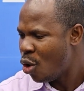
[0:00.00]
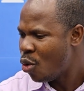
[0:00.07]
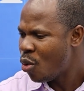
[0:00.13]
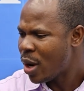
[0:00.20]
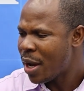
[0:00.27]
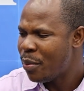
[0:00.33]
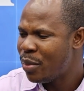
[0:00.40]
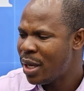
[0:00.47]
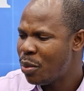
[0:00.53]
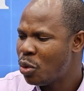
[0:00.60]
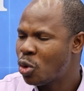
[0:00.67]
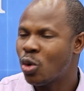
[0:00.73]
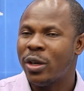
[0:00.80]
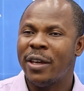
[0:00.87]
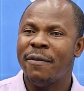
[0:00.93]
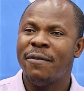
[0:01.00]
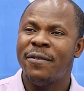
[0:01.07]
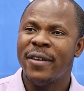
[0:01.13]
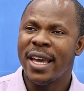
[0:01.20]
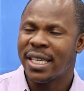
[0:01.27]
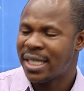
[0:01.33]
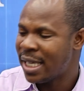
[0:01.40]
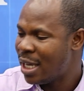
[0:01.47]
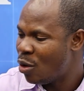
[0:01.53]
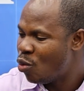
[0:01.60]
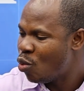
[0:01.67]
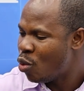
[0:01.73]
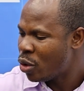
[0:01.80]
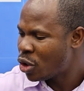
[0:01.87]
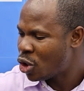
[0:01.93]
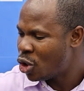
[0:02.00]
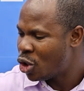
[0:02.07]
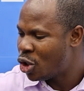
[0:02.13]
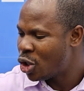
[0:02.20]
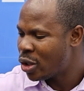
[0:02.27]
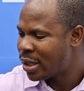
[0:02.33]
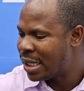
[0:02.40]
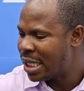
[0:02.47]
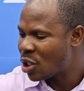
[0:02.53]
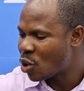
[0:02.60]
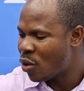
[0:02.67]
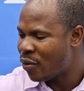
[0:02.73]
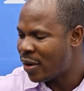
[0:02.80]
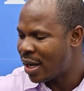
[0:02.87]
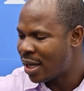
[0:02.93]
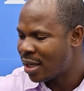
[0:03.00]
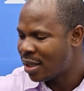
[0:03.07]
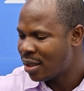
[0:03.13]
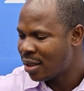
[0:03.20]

who can be able to invest in what you just discovered,